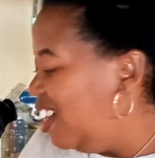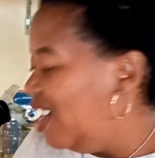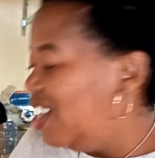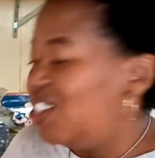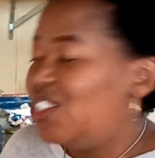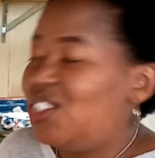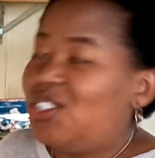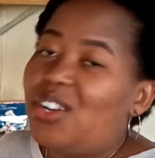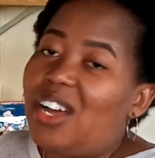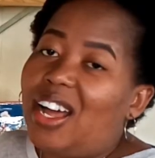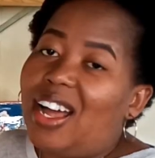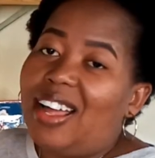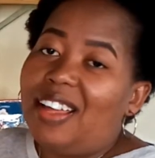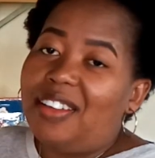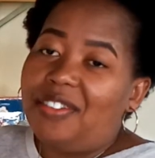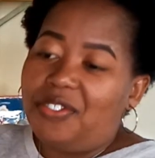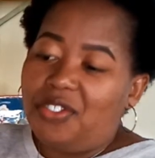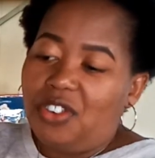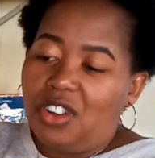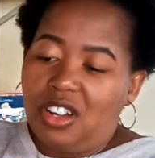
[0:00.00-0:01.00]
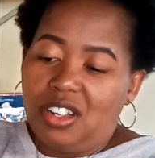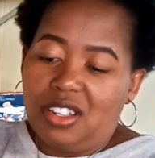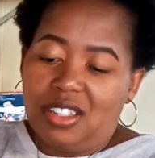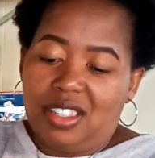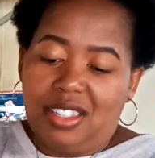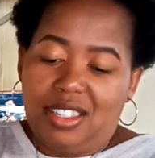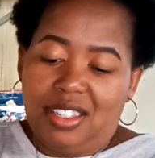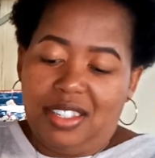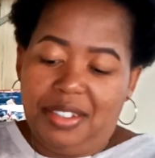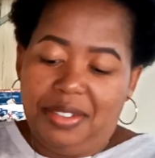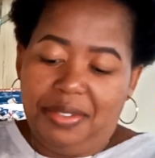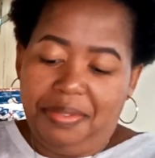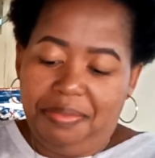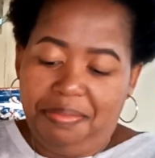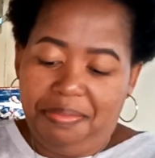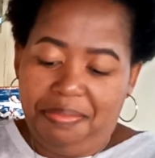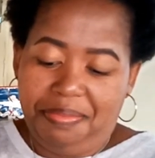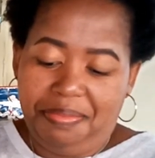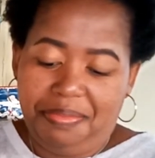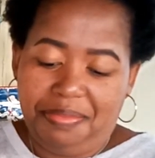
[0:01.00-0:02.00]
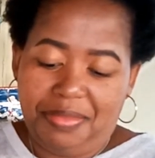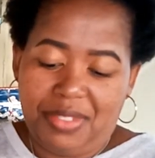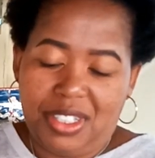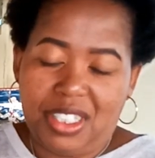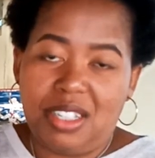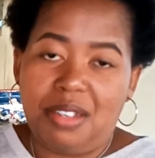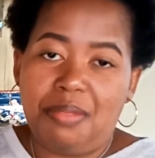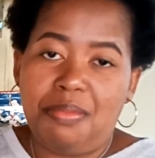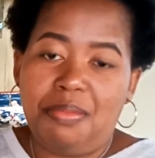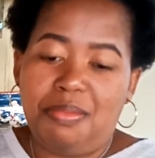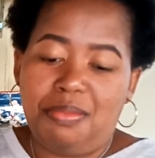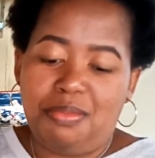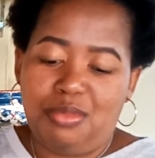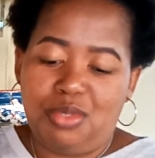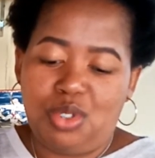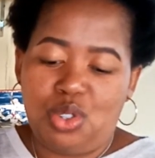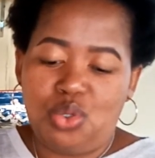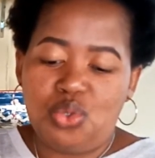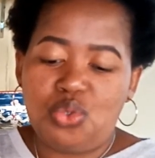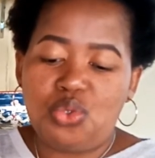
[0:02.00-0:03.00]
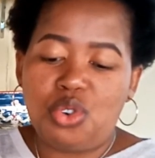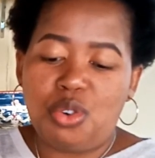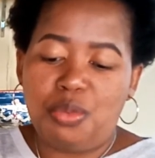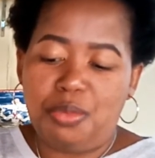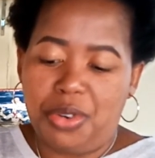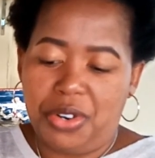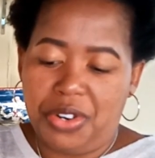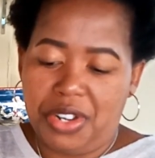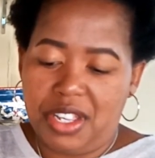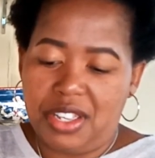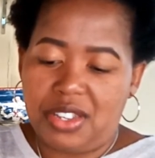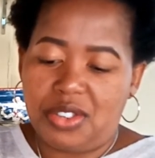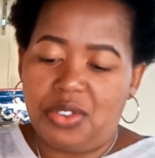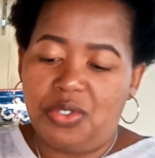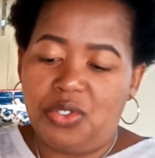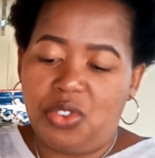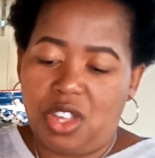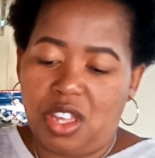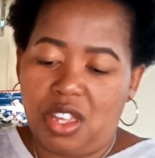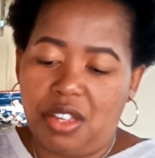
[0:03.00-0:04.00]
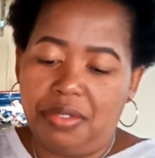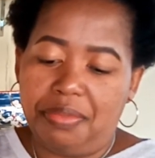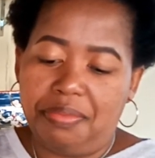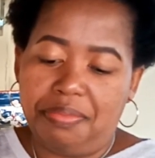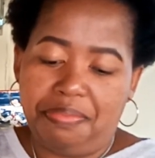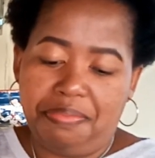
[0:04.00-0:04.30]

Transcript: So I've got some strawberries over here.